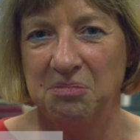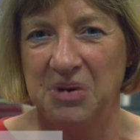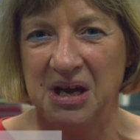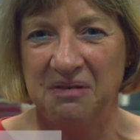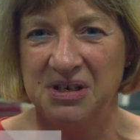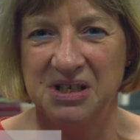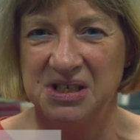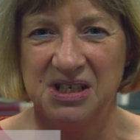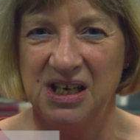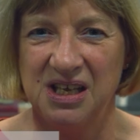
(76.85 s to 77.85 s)
having a
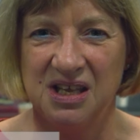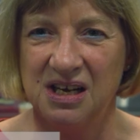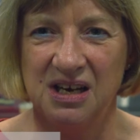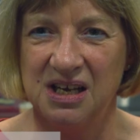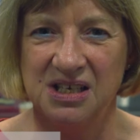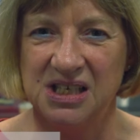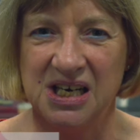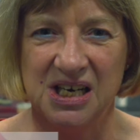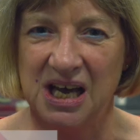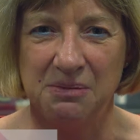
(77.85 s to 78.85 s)
silly thing like a
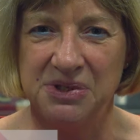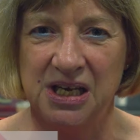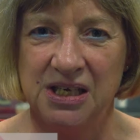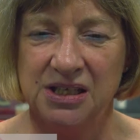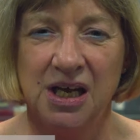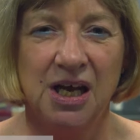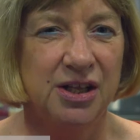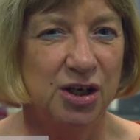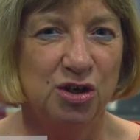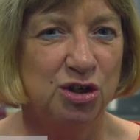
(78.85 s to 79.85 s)
dental abscess
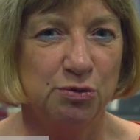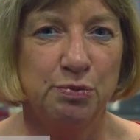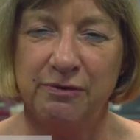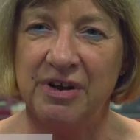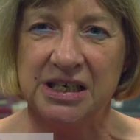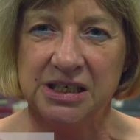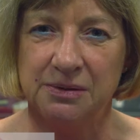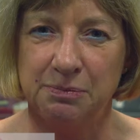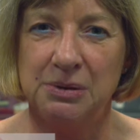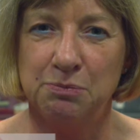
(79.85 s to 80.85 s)
that could have
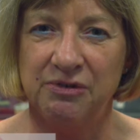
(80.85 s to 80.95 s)
been